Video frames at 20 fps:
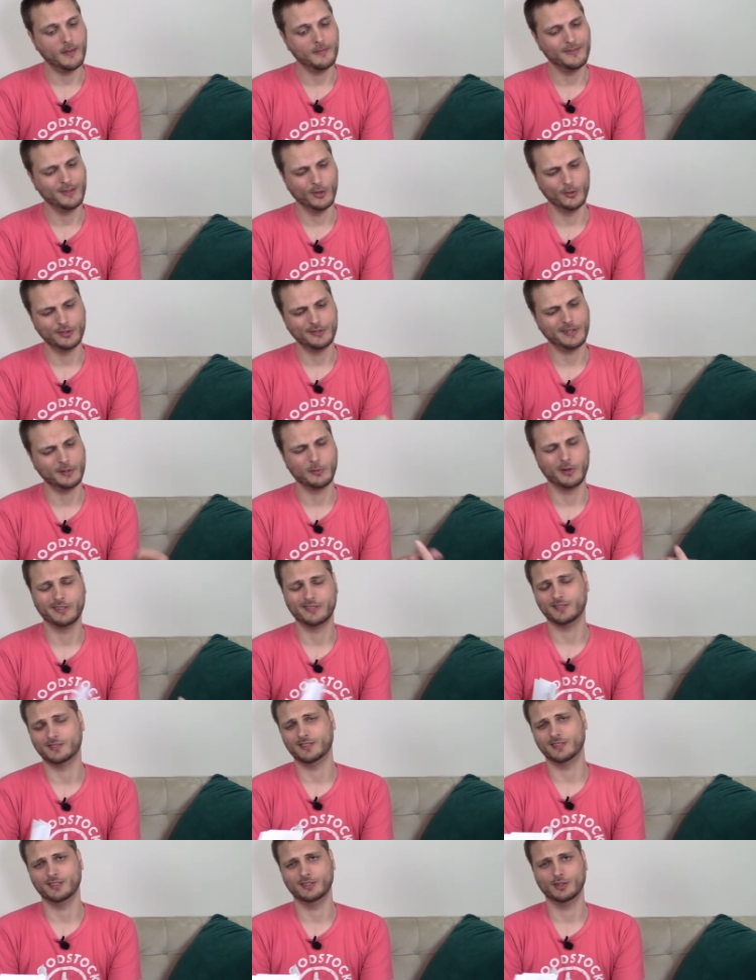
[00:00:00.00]
The only thing was
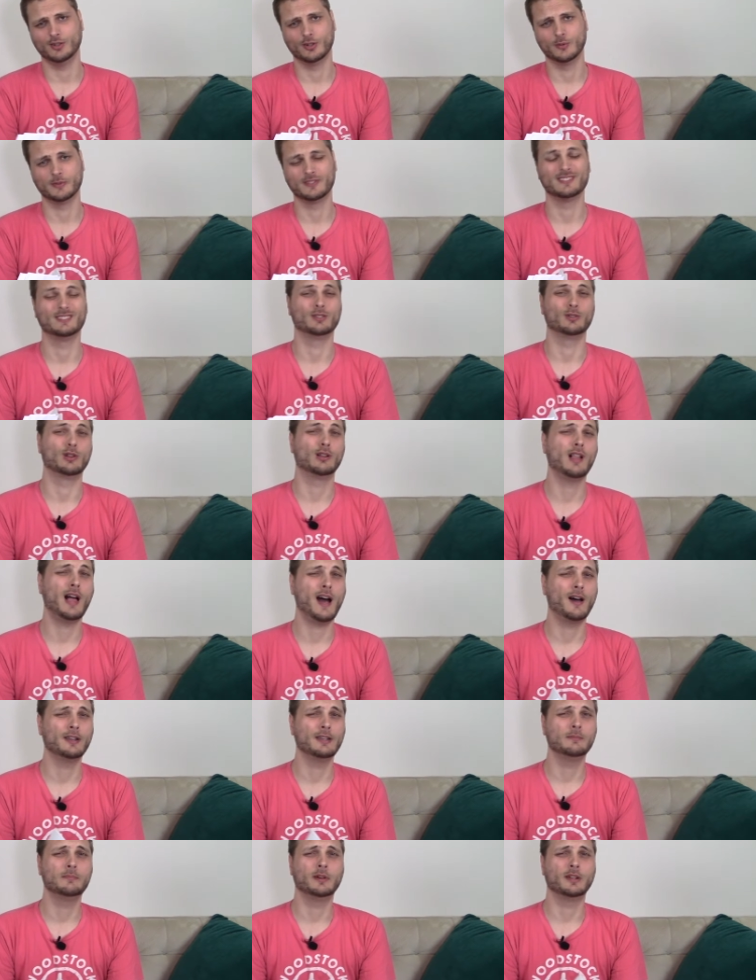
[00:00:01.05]
is the urine was a little
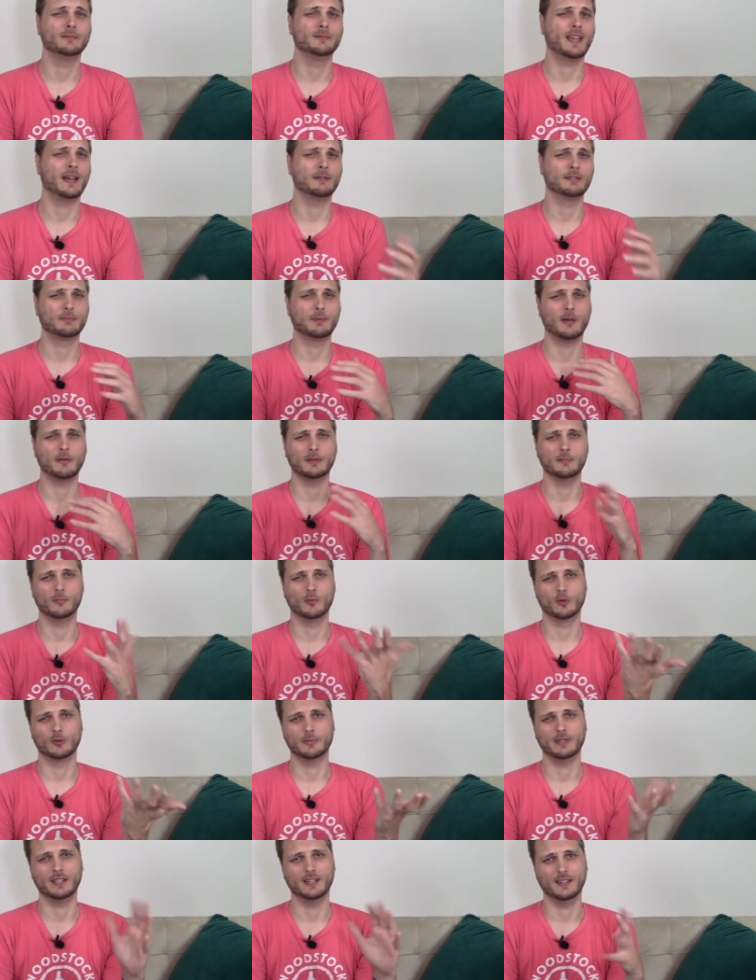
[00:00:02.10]
cloudy, but that was probably
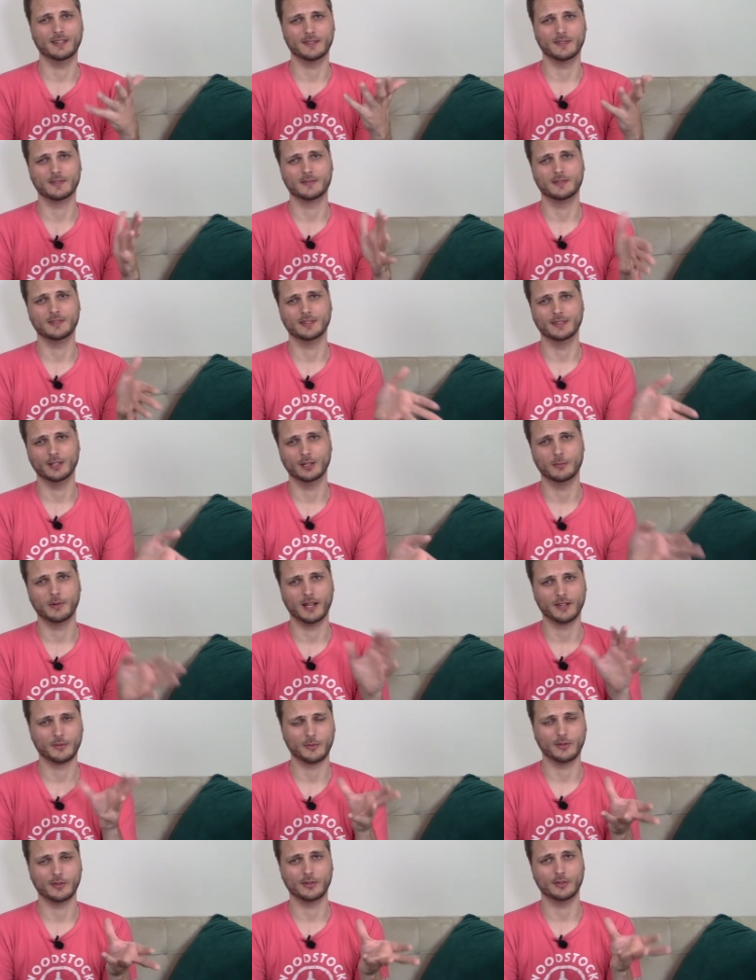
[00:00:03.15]
more because the litter
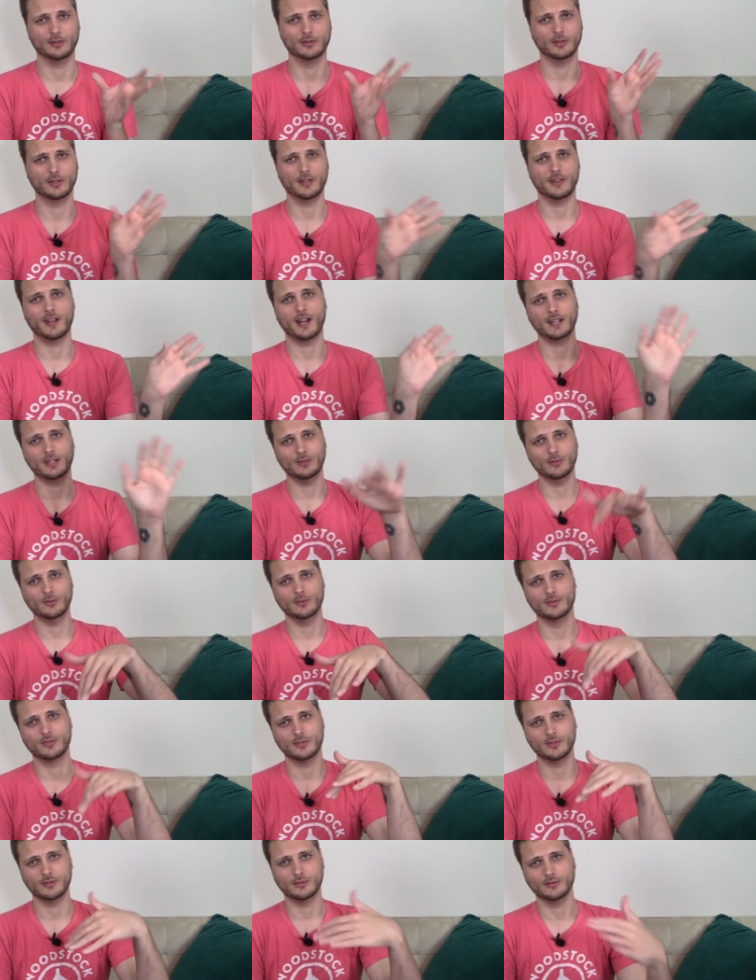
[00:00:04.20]
box was a little dirty that I
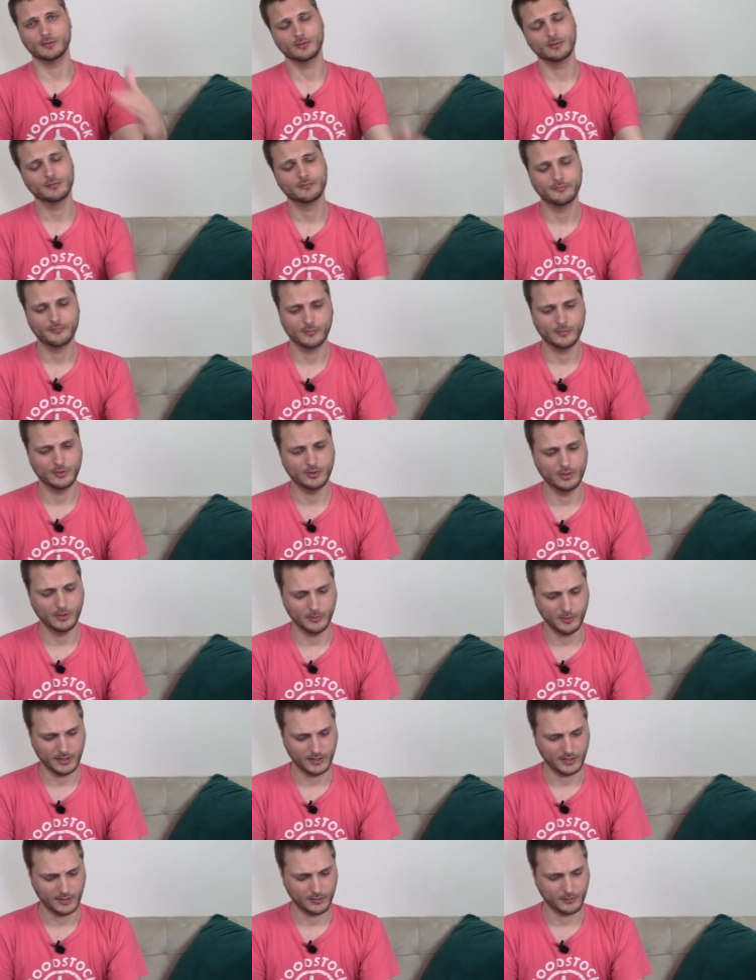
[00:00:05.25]
used to do
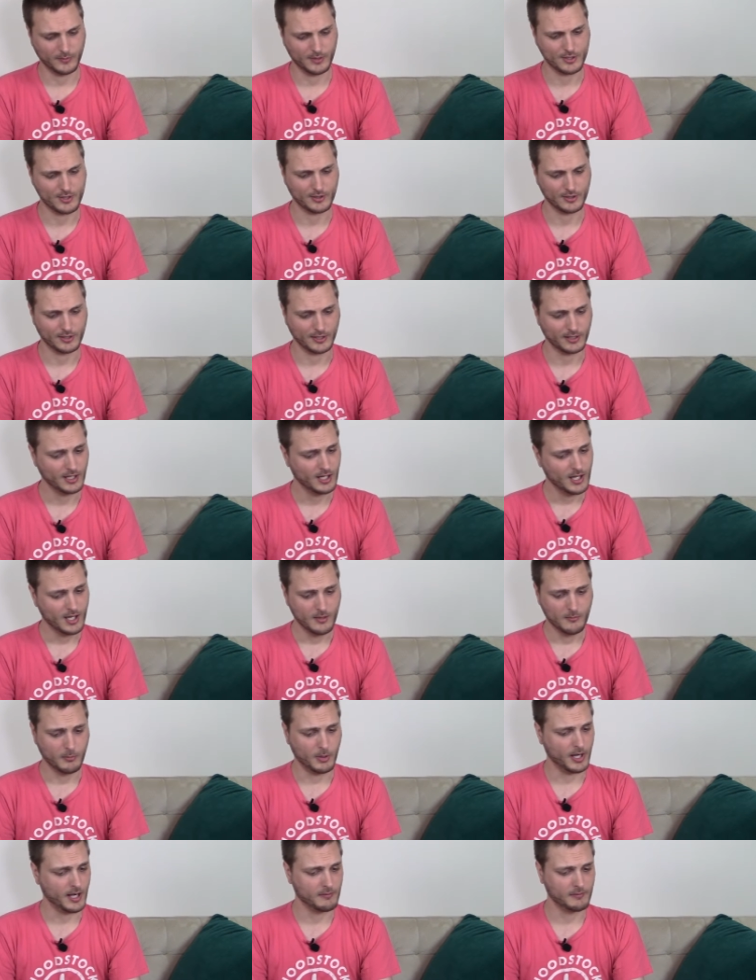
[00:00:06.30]
it in originally.
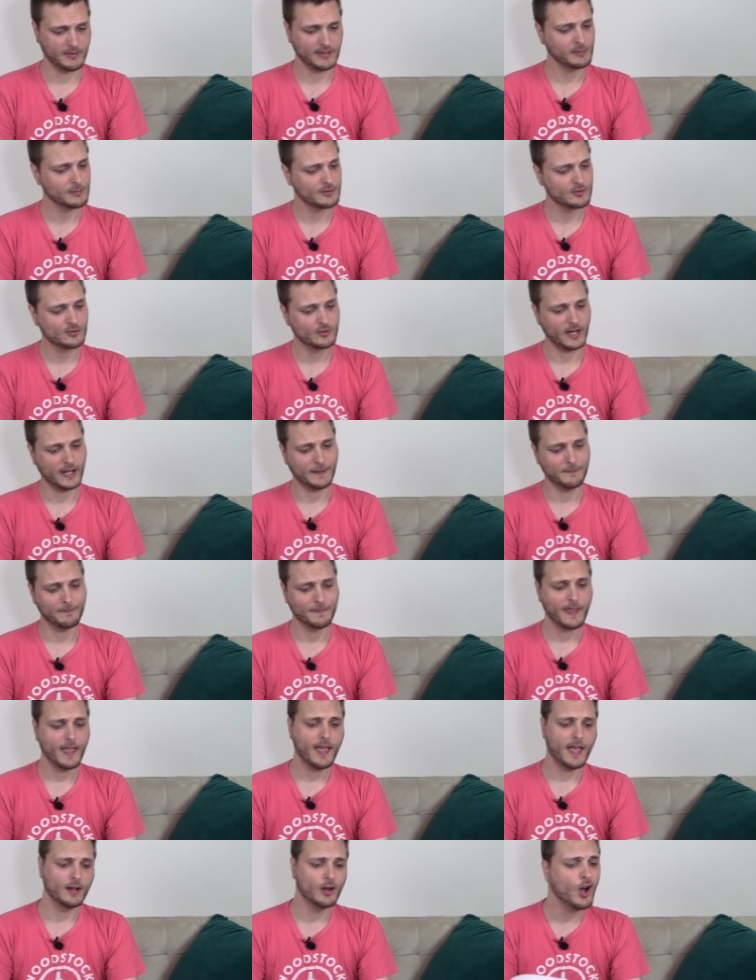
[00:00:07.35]
But everything was great.
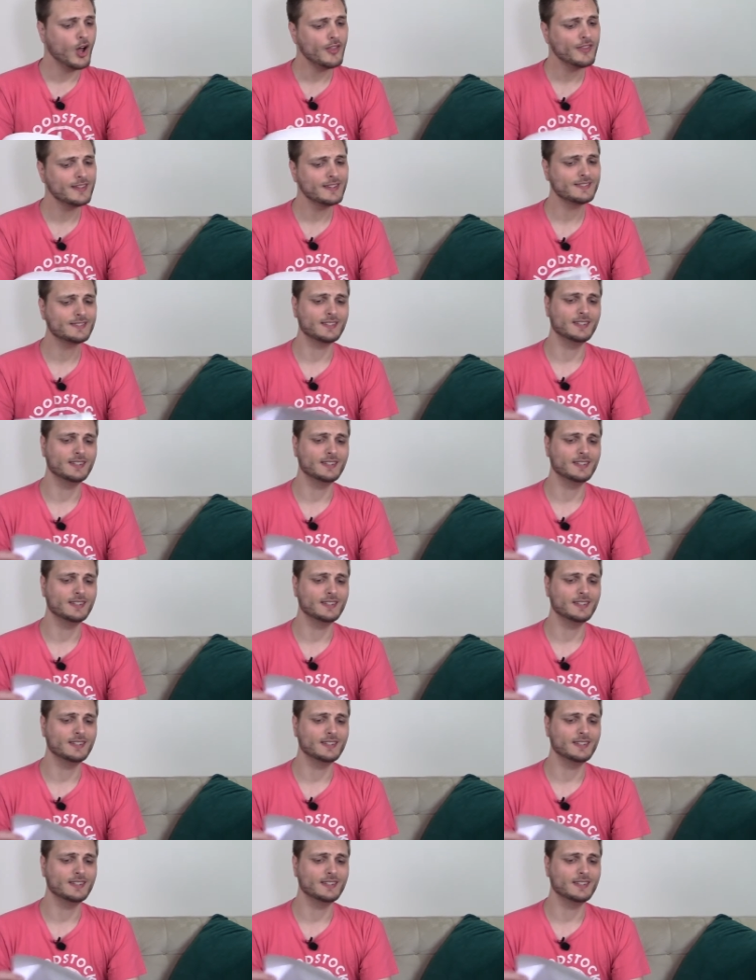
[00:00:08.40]
And all this